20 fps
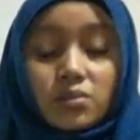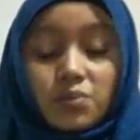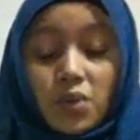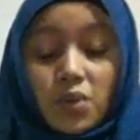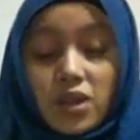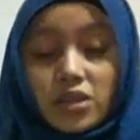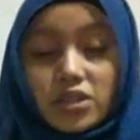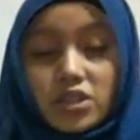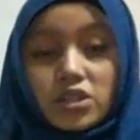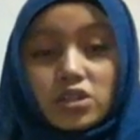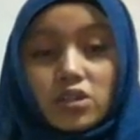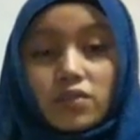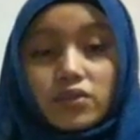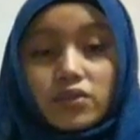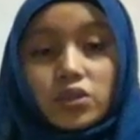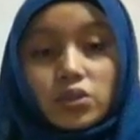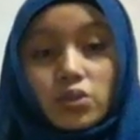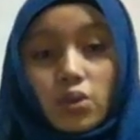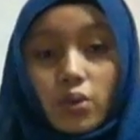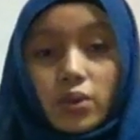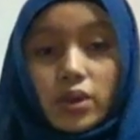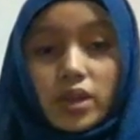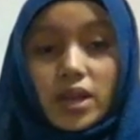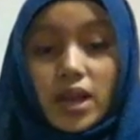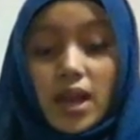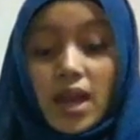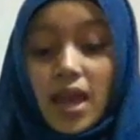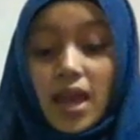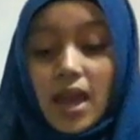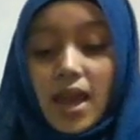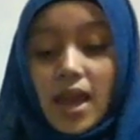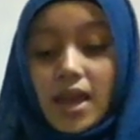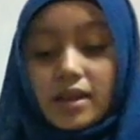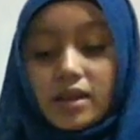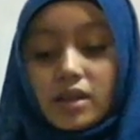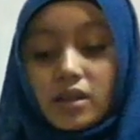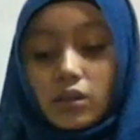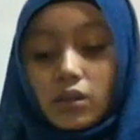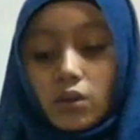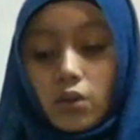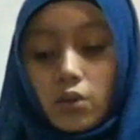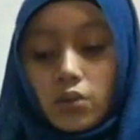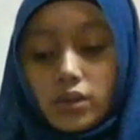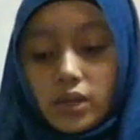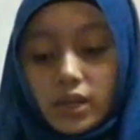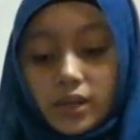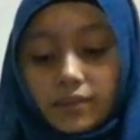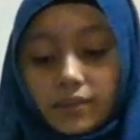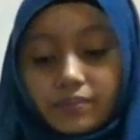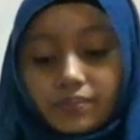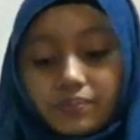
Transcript: process of storing and encoding.